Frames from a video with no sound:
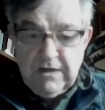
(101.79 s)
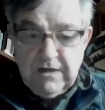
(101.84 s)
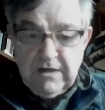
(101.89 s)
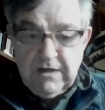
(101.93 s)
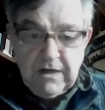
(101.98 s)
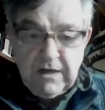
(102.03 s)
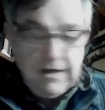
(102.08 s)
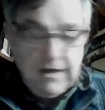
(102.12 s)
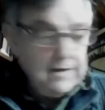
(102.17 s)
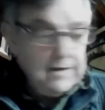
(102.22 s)

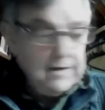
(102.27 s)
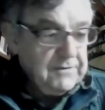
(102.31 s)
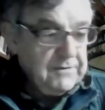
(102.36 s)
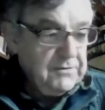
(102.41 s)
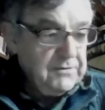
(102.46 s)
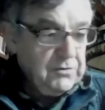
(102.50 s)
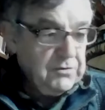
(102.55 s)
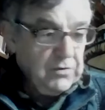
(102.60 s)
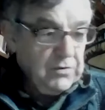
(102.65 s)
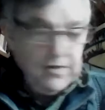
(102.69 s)
uh,
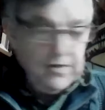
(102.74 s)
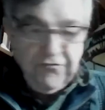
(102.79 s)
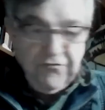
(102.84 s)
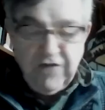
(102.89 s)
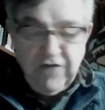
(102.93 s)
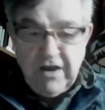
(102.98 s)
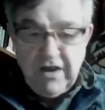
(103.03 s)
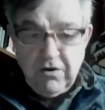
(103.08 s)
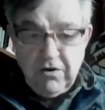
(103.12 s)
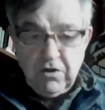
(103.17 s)
during a
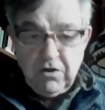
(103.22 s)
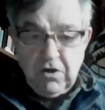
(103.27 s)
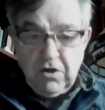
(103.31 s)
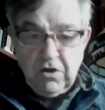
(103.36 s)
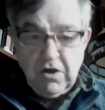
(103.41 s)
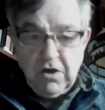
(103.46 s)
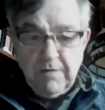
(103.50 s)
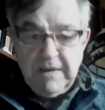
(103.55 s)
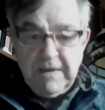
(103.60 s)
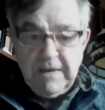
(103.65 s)
fire alarm.